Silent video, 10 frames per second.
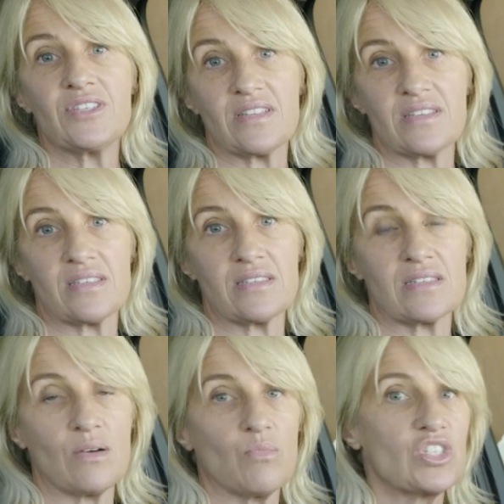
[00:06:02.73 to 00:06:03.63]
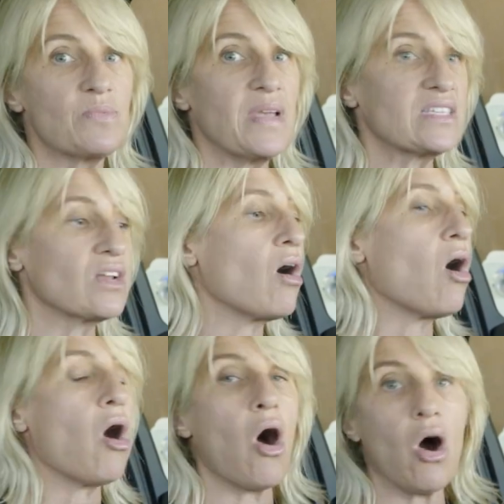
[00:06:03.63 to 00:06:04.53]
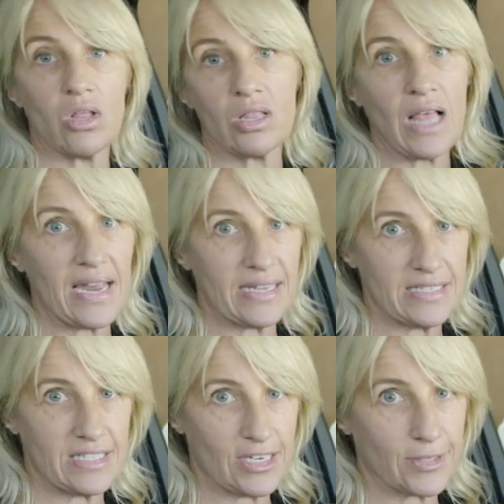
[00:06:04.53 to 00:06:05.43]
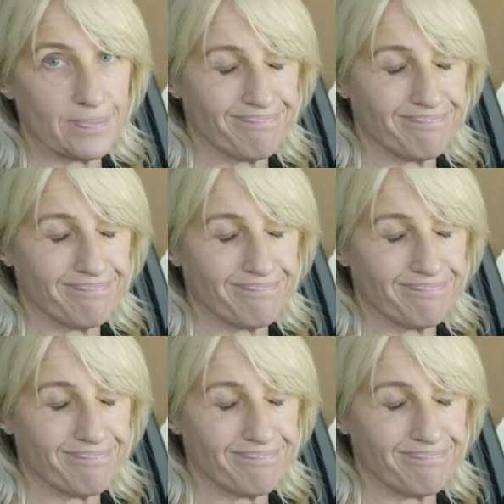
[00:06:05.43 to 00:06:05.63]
to the system, which makes it all a lot easier.